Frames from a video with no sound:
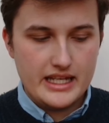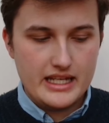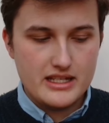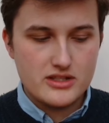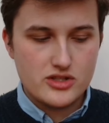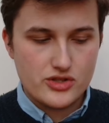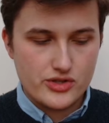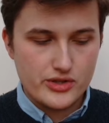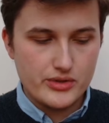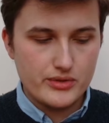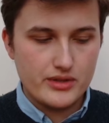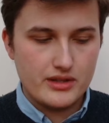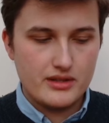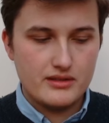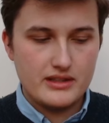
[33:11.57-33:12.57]
is
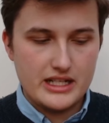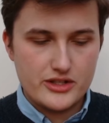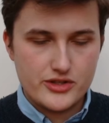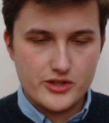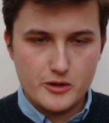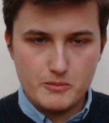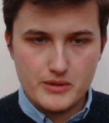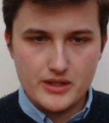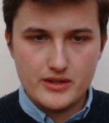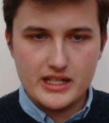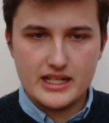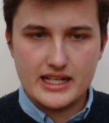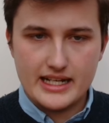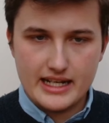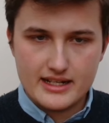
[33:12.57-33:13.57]
truth. That true
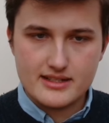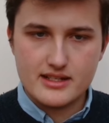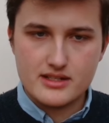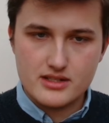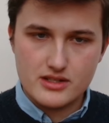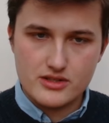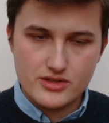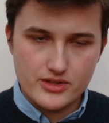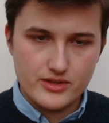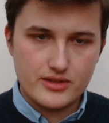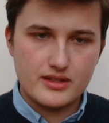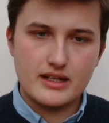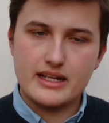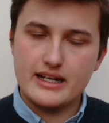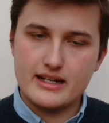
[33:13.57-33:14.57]
beauty connects us to
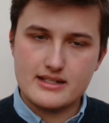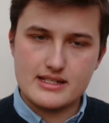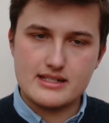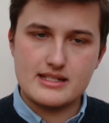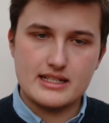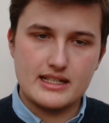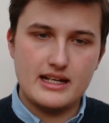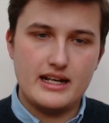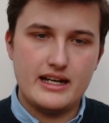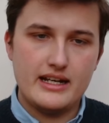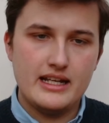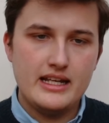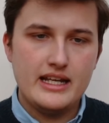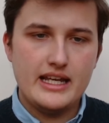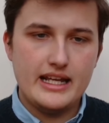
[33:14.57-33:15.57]
truth, it connects us to
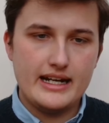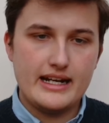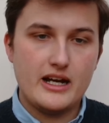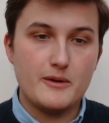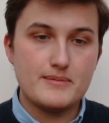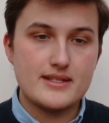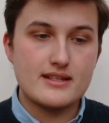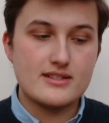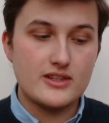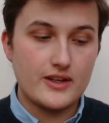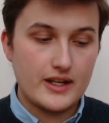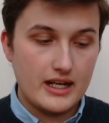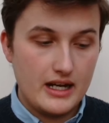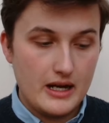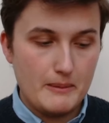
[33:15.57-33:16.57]
God, and it helps us
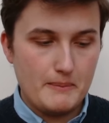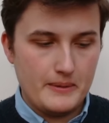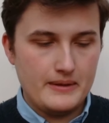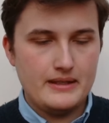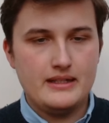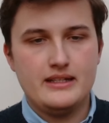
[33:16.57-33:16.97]
look up.